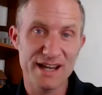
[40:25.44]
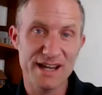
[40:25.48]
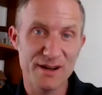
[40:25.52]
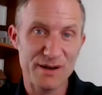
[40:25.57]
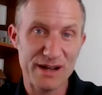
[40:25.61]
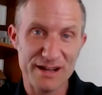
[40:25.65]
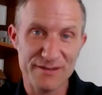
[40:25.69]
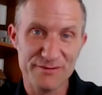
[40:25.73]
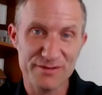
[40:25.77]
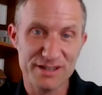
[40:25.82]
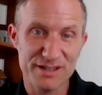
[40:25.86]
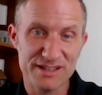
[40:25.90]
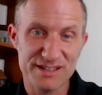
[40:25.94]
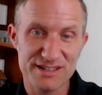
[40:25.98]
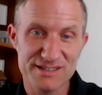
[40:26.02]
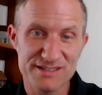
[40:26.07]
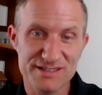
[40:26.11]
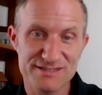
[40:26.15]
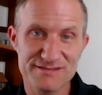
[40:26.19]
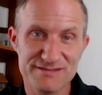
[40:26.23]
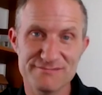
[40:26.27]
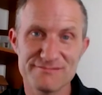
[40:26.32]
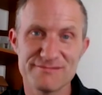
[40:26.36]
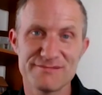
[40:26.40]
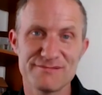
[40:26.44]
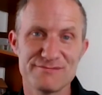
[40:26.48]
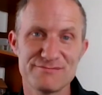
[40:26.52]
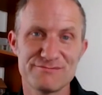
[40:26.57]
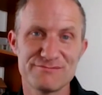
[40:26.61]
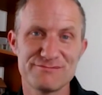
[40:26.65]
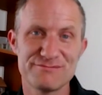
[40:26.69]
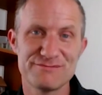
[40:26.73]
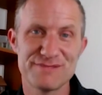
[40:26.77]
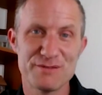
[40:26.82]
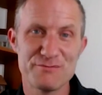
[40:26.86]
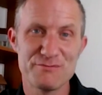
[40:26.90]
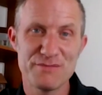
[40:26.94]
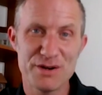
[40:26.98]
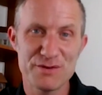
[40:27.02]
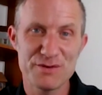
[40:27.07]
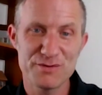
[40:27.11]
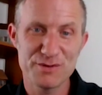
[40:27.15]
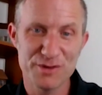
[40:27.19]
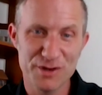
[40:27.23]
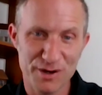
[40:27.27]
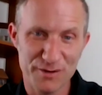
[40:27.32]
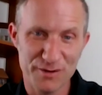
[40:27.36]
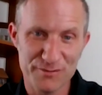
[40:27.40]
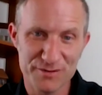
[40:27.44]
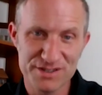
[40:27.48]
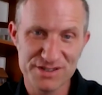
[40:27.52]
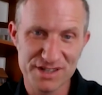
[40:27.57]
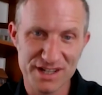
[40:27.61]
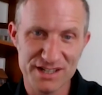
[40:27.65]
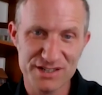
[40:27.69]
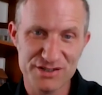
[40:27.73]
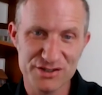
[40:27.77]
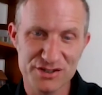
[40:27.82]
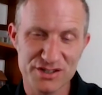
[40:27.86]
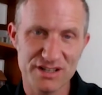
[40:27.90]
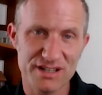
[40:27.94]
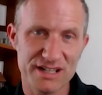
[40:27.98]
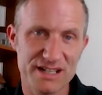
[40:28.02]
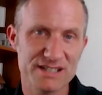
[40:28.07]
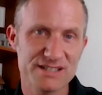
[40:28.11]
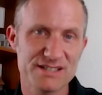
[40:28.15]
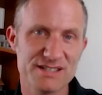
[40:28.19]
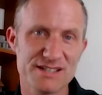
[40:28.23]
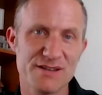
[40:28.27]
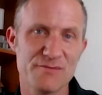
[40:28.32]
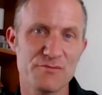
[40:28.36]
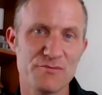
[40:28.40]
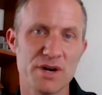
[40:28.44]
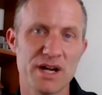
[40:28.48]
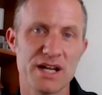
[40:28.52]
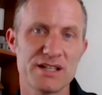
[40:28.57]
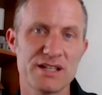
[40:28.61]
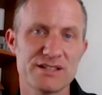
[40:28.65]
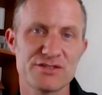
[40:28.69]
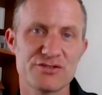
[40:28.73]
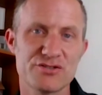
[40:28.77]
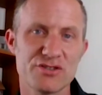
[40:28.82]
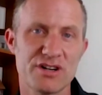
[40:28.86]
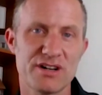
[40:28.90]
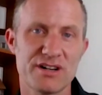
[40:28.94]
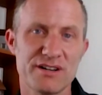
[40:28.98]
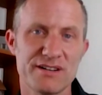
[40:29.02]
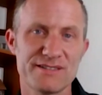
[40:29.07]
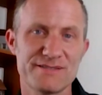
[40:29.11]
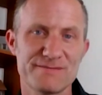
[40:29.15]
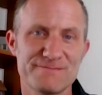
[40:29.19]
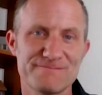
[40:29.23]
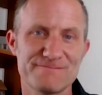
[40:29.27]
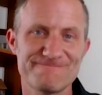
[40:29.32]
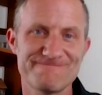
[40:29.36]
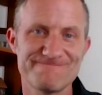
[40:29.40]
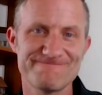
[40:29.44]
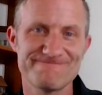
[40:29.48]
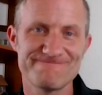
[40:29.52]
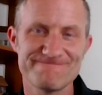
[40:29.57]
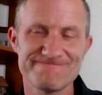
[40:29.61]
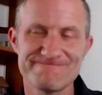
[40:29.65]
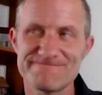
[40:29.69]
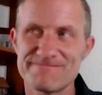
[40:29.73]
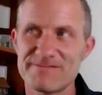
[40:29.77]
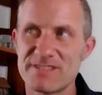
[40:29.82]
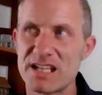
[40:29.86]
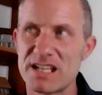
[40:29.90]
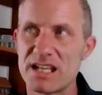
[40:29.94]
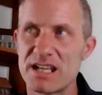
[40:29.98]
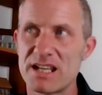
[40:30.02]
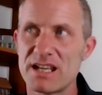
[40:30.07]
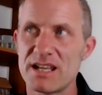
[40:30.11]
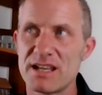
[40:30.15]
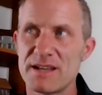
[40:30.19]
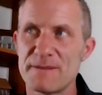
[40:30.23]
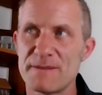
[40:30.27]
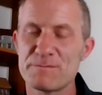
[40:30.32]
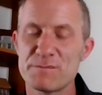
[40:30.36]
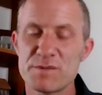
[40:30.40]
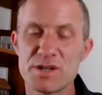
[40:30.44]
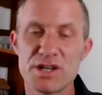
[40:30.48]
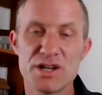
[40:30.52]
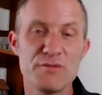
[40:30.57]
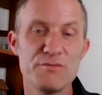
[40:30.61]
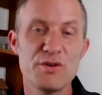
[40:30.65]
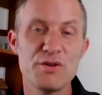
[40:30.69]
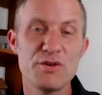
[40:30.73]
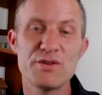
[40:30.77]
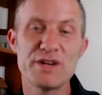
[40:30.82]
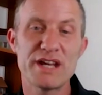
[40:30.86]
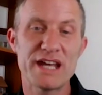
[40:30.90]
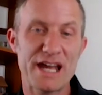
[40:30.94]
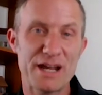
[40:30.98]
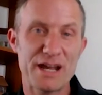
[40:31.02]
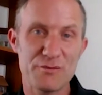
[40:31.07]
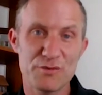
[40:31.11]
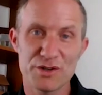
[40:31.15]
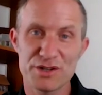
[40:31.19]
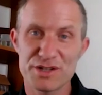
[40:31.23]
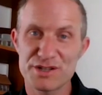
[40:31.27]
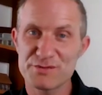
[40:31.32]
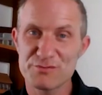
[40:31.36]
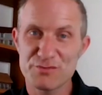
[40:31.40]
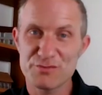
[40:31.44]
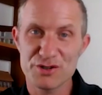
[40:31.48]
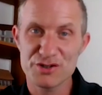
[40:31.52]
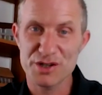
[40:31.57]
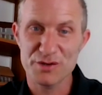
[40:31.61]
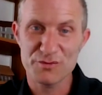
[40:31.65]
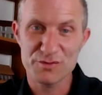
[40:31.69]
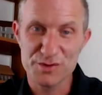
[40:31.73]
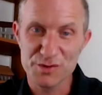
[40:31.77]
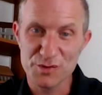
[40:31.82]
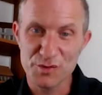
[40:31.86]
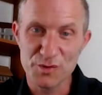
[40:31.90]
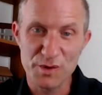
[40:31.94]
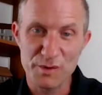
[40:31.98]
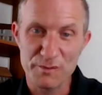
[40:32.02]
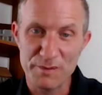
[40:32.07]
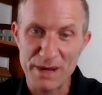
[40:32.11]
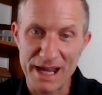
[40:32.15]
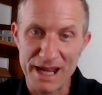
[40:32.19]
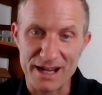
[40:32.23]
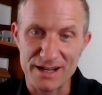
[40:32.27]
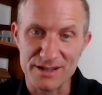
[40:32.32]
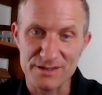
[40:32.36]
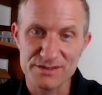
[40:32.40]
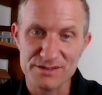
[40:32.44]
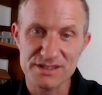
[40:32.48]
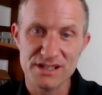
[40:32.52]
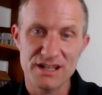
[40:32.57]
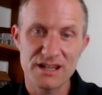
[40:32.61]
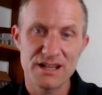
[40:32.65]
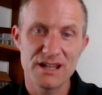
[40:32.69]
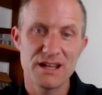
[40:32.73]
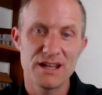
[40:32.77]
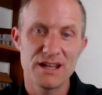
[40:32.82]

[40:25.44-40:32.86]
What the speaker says: now having this remote conversation in some way to try and communicate what this project was all about.